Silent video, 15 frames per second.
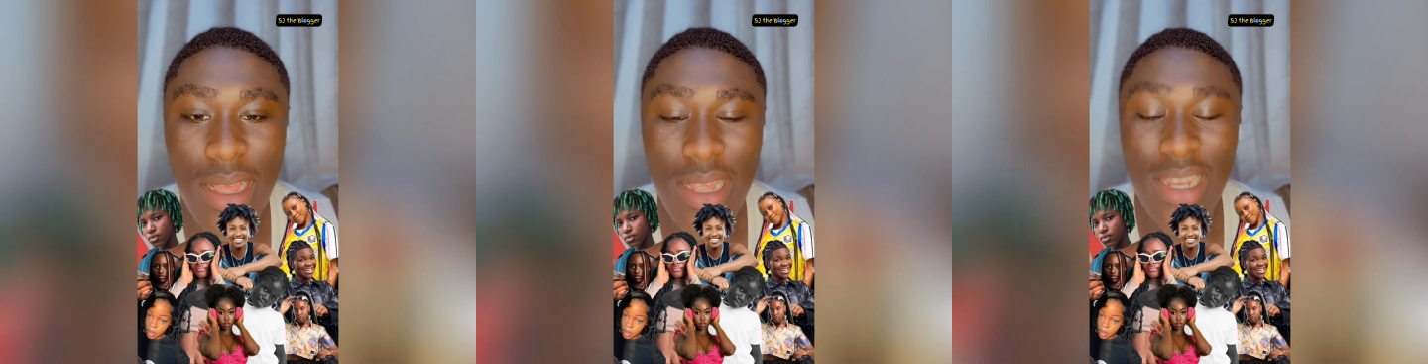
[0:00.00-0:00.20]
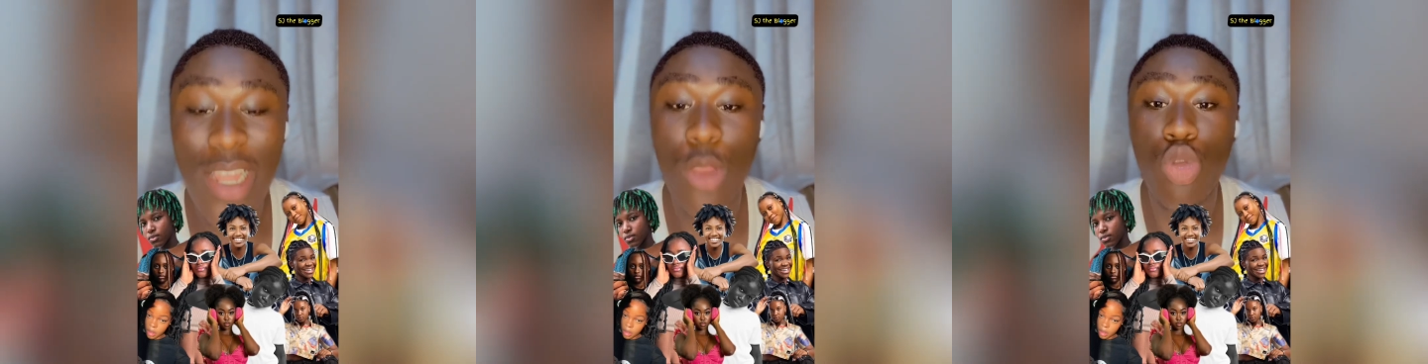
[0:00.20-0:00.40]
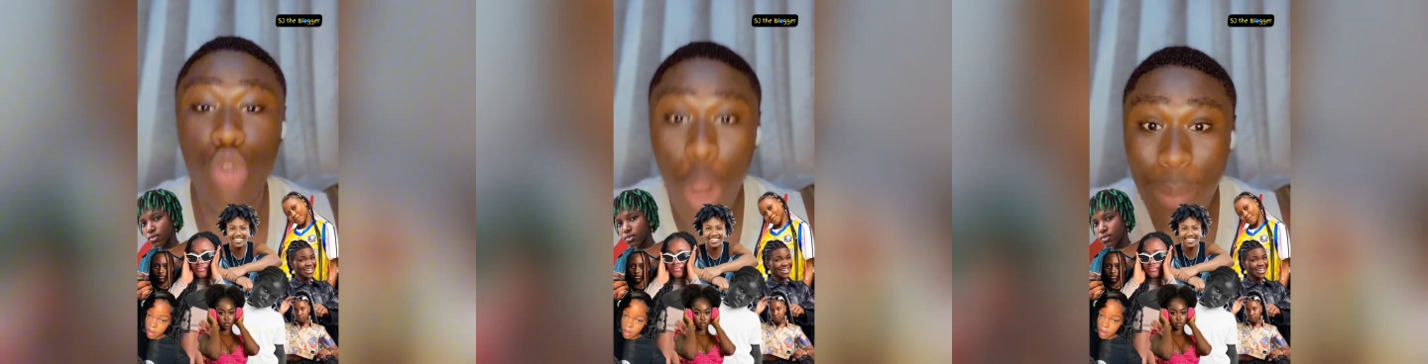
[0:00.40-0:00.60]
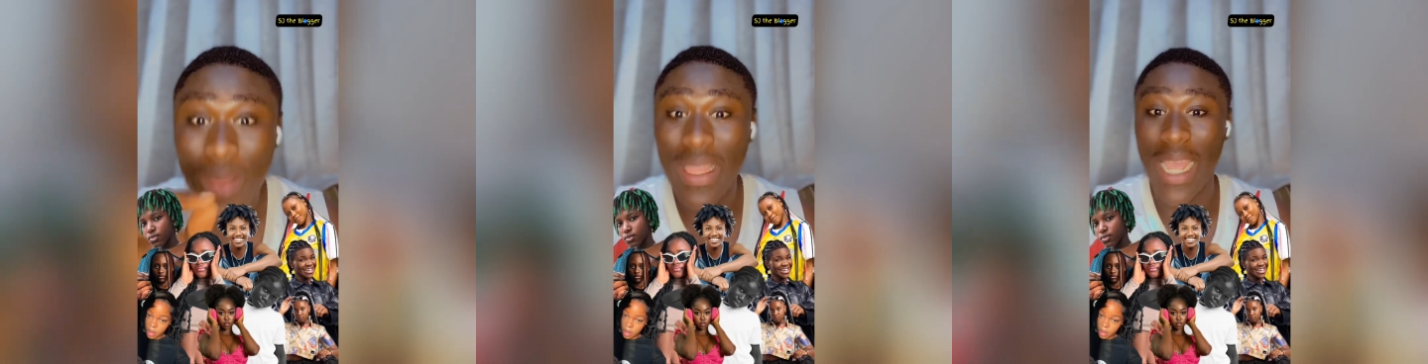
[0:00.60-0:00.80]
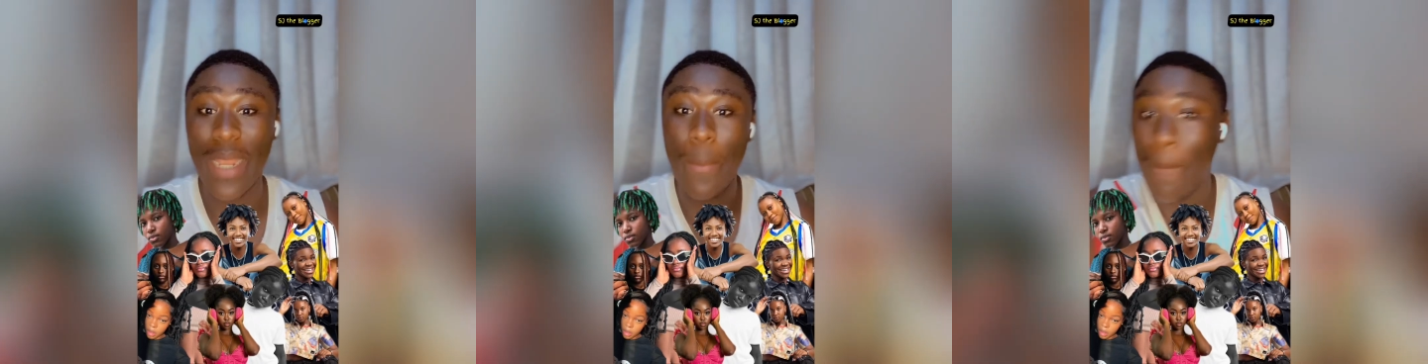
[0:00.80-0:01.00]
The top
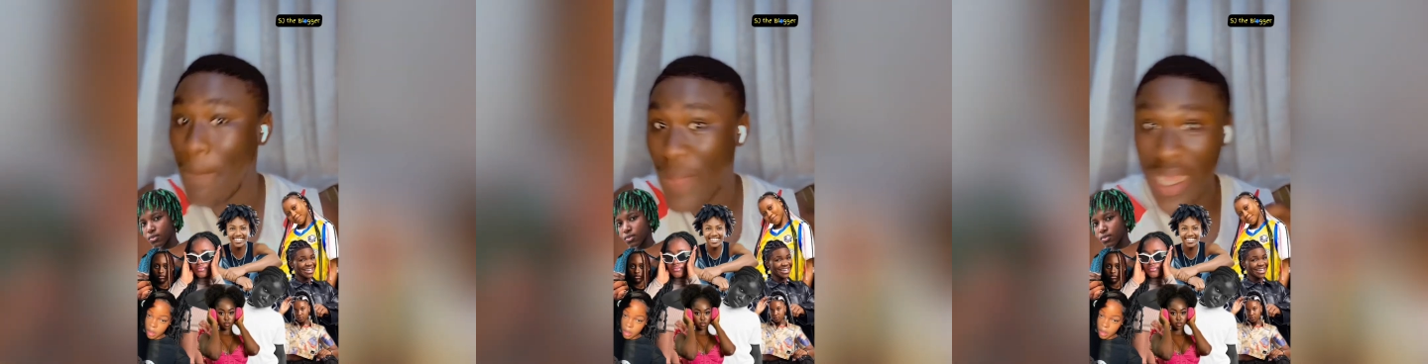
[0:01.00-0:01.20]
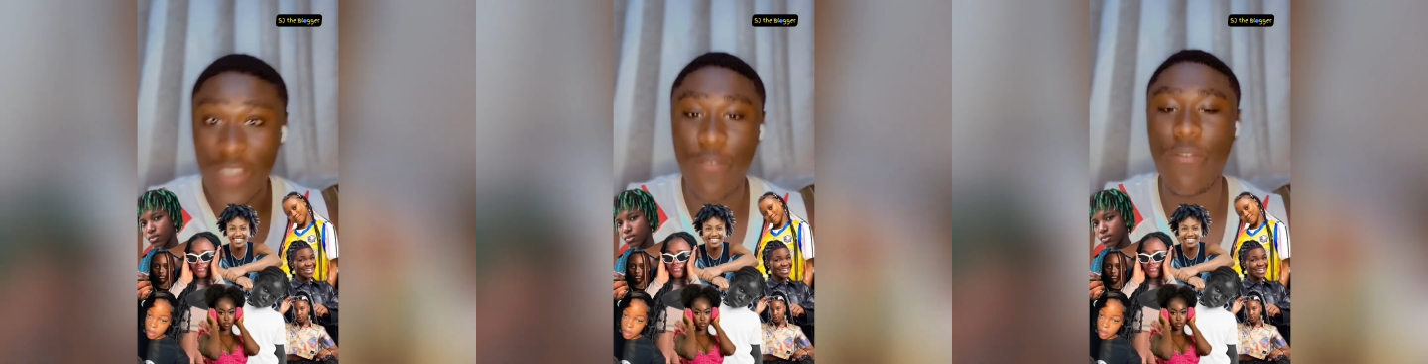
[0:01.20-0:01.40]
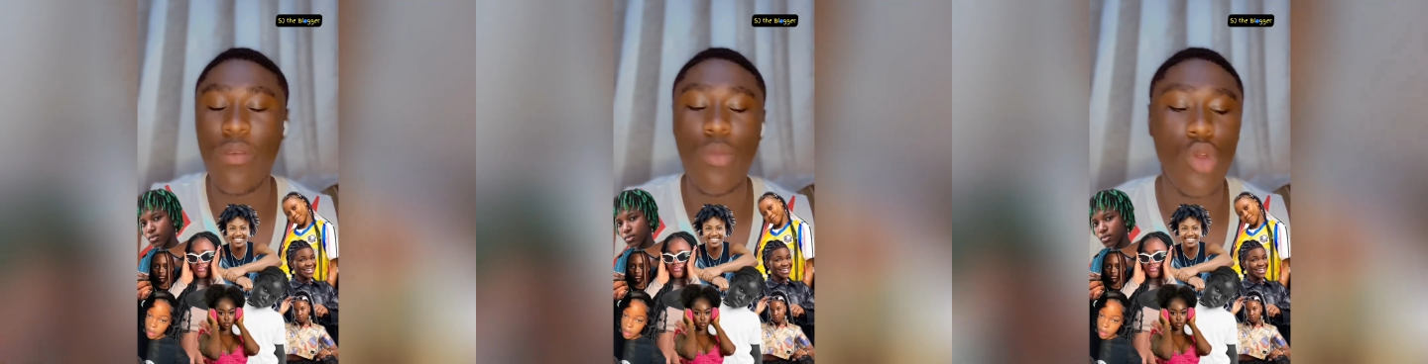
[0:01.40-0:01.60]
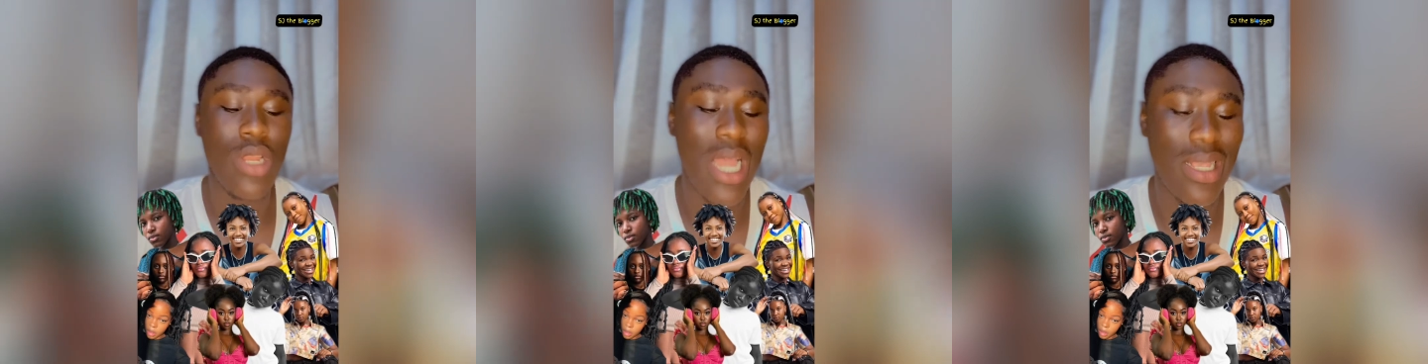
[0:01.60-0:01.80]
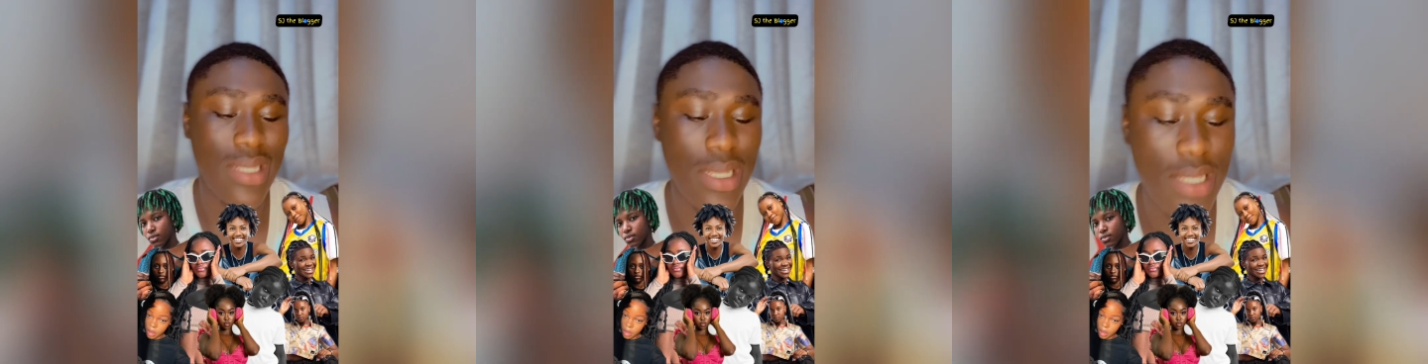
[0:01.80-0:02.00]
10 best female
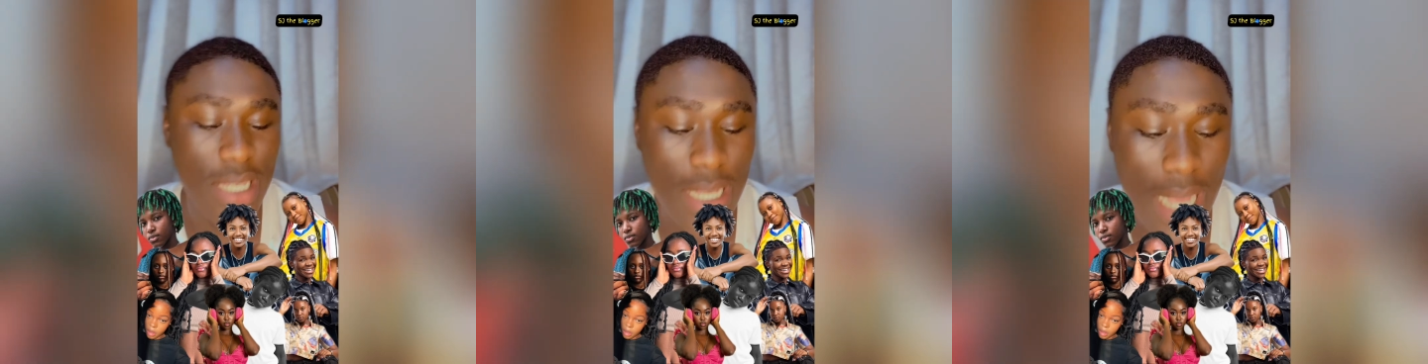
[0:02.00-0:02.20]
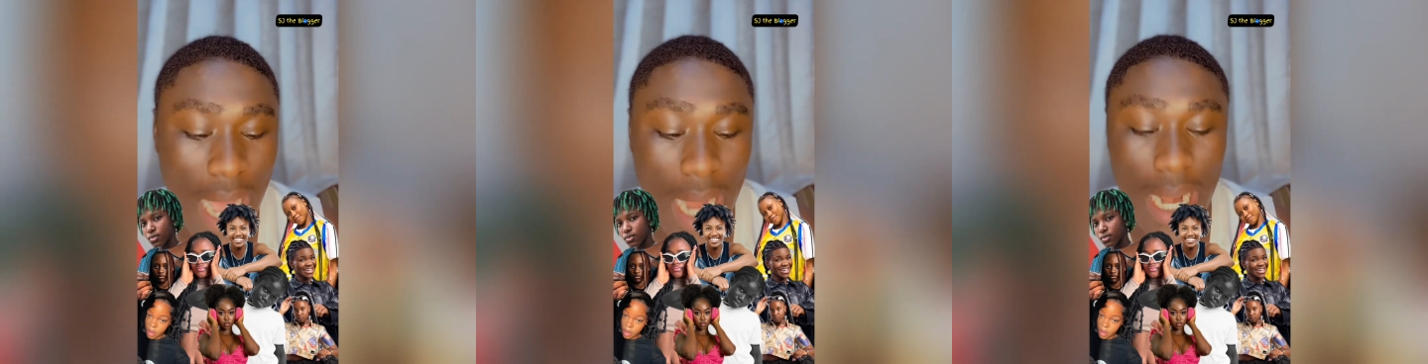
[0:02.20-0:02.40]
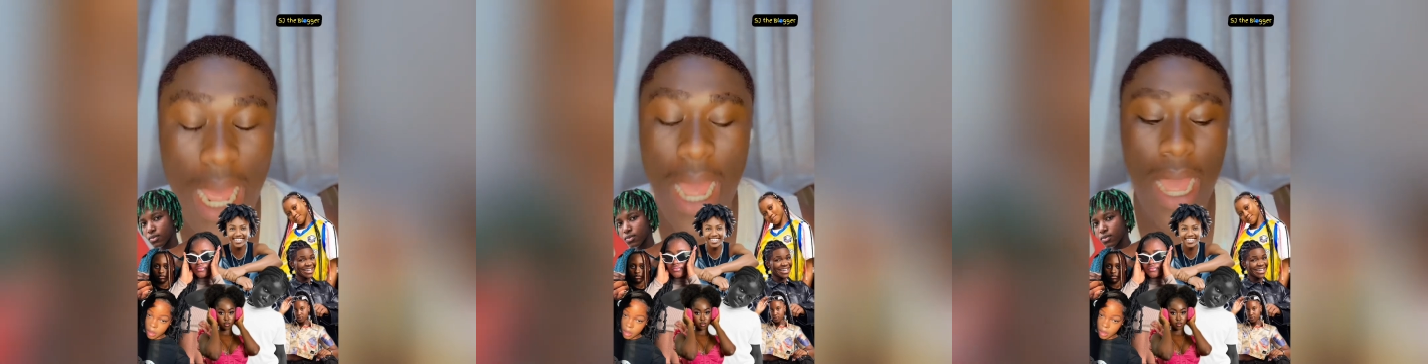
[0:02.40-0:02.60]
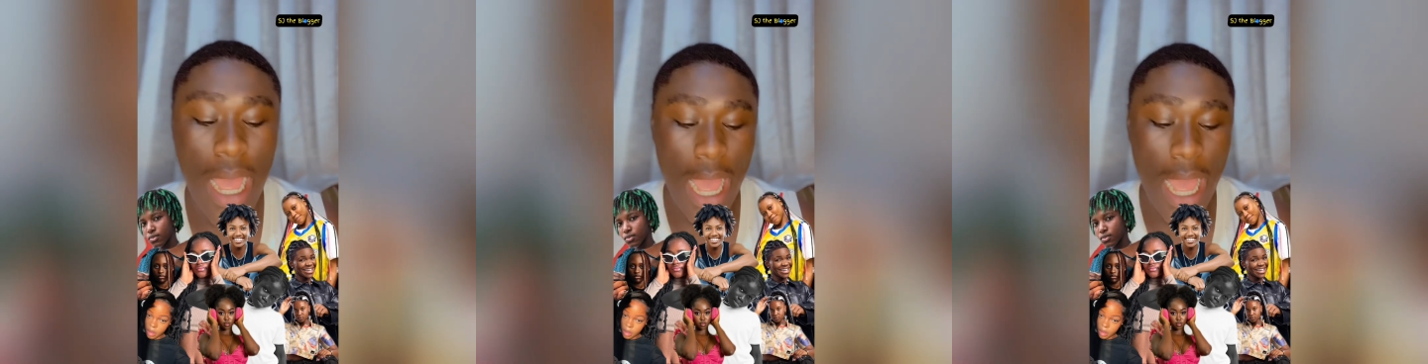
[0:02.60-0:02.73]
dancers in Ghana.